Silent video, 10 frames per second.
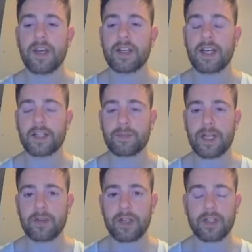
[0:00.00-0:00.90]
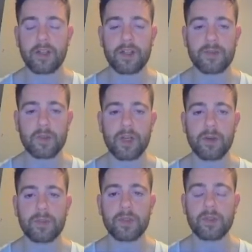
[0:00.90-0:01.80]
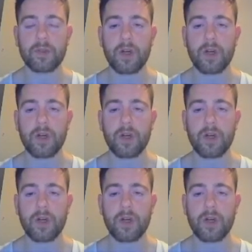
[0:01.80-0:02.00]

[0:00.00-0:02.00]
Cashback credit cards will help you